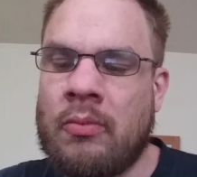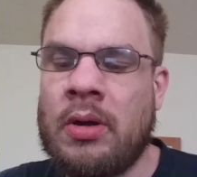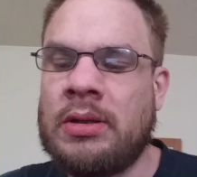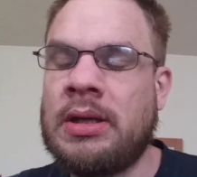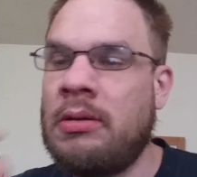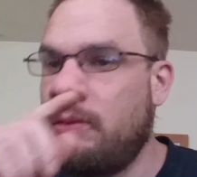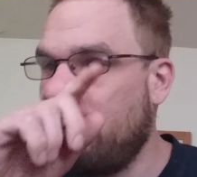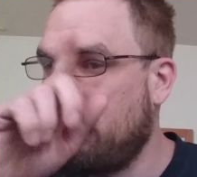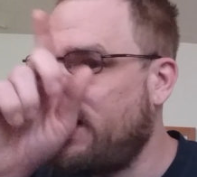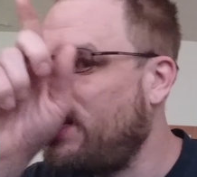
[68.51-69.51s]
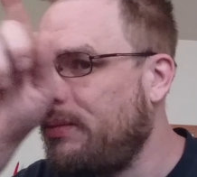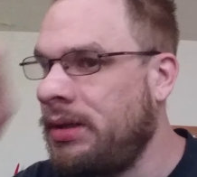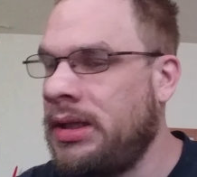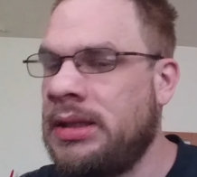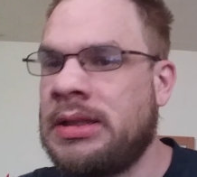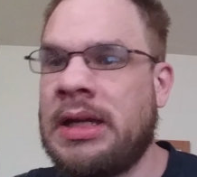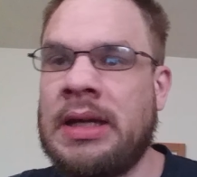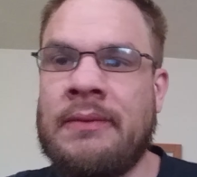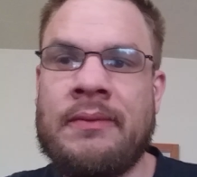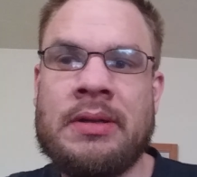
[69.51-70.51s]
What Daryl was telling me is
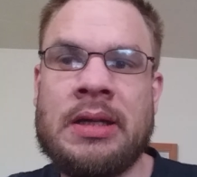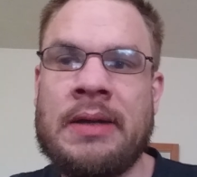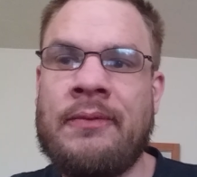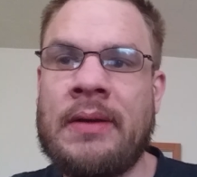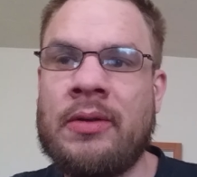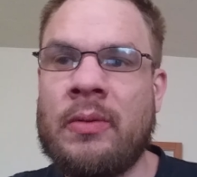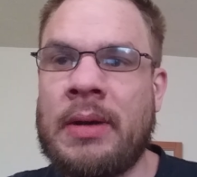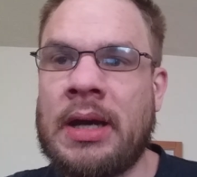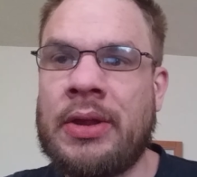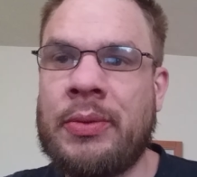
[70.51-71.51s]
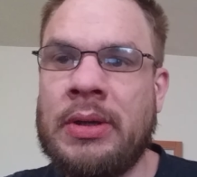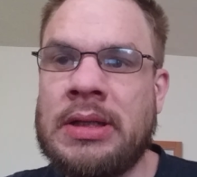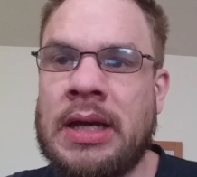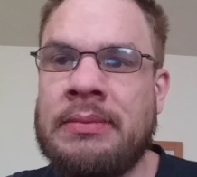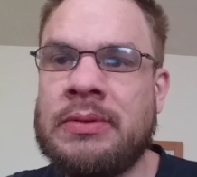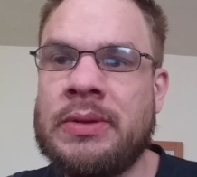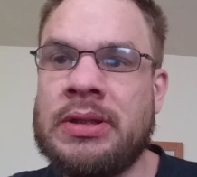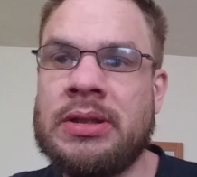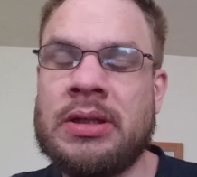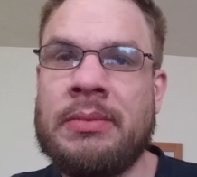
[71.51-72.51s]
that if if we have to go back at three times, which
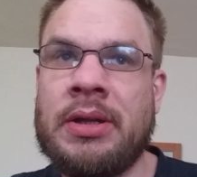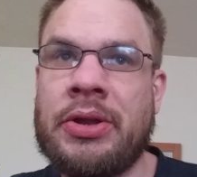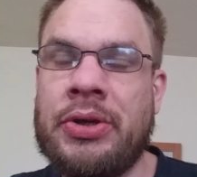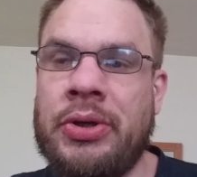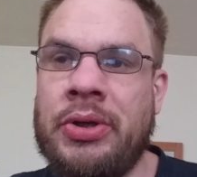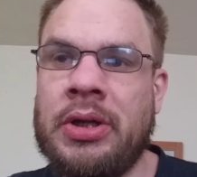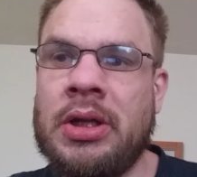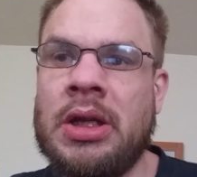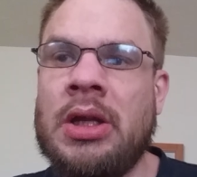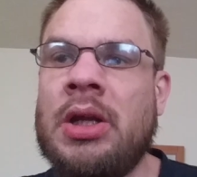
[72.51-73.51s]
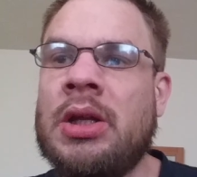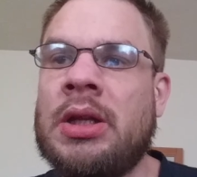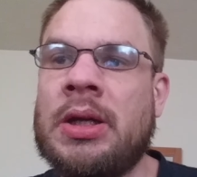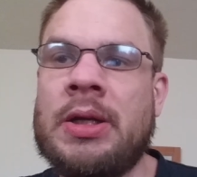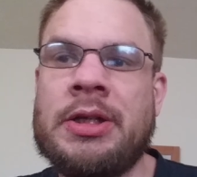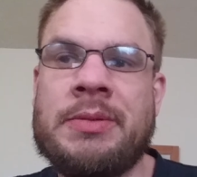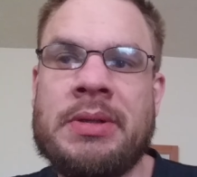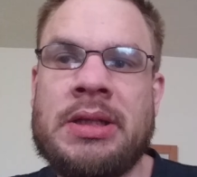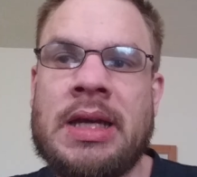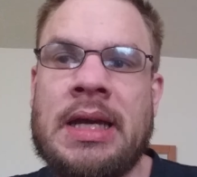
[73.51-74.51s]
is going to be the third, they're going to
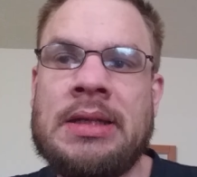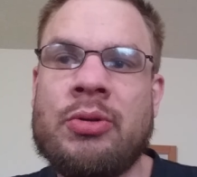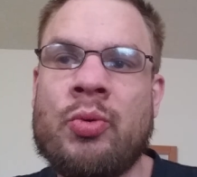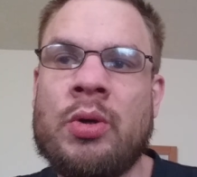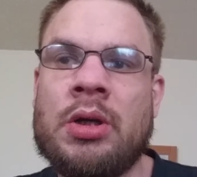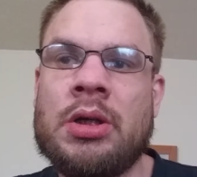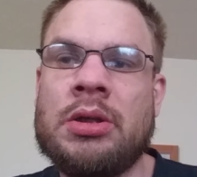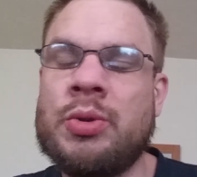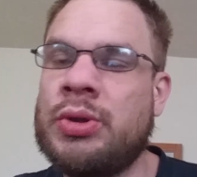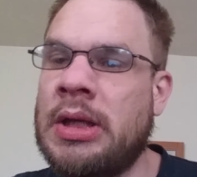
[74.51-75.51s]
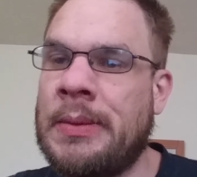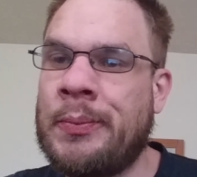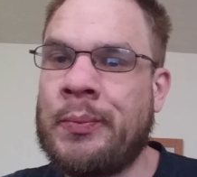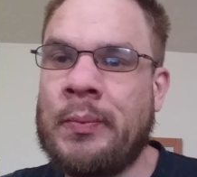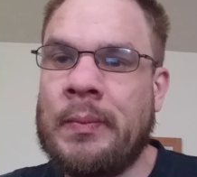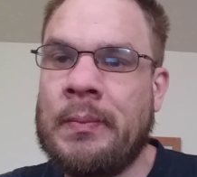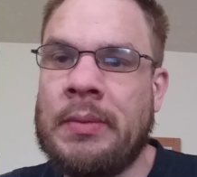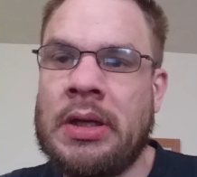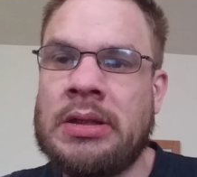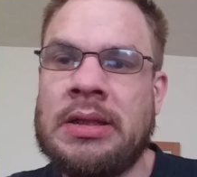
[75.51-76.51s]
dismiss the case or do something
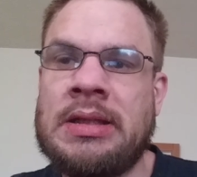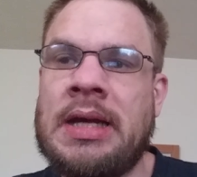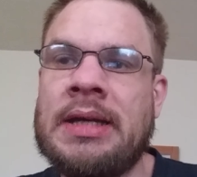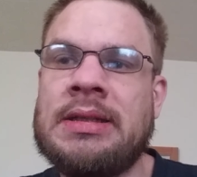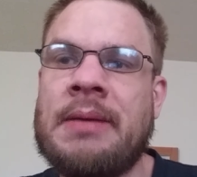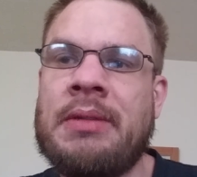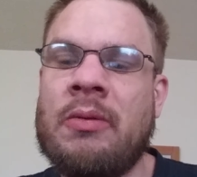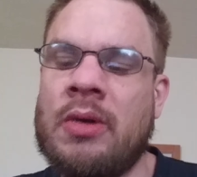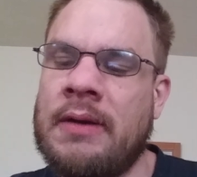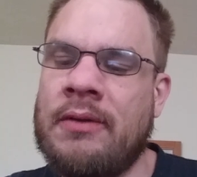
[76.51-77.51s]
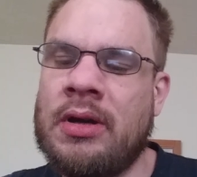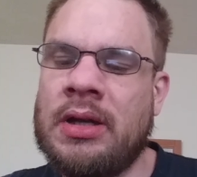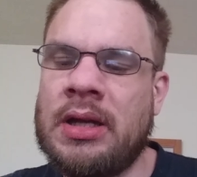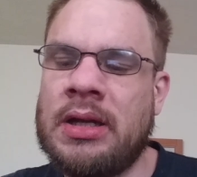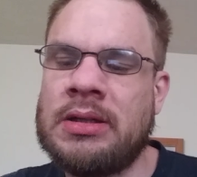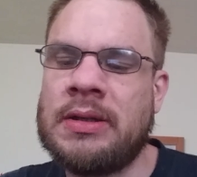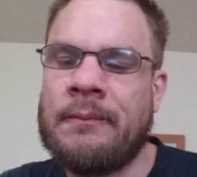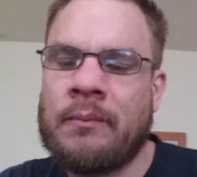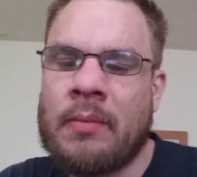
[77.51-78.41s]
because he's not accepting whatever he is.